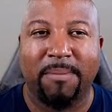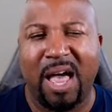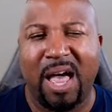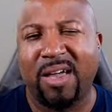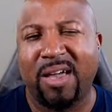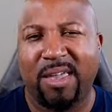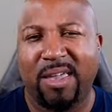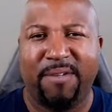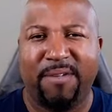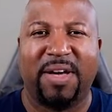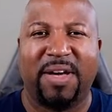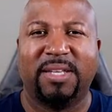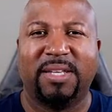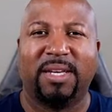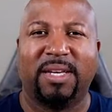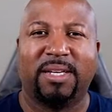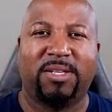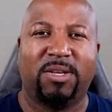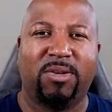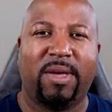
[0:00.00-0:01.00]
give you 5 seconds
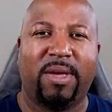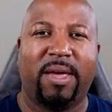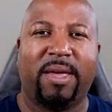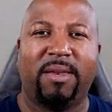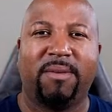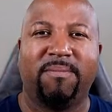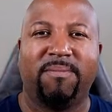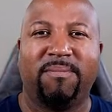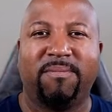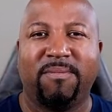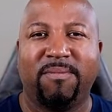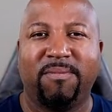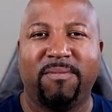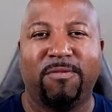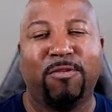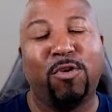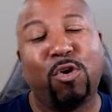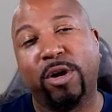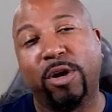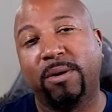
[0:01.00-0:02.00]
to do that.
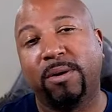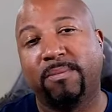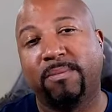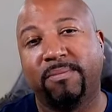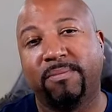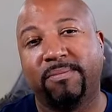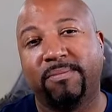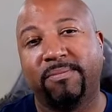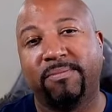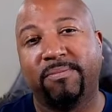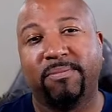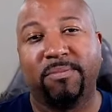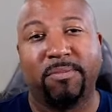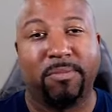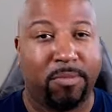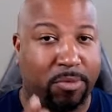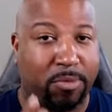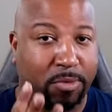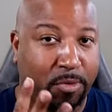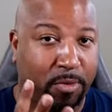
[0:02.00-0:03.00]
4,
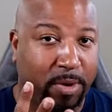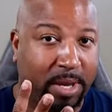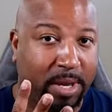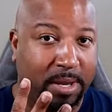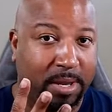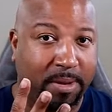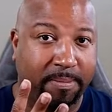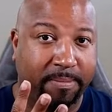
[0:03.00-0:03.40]
3,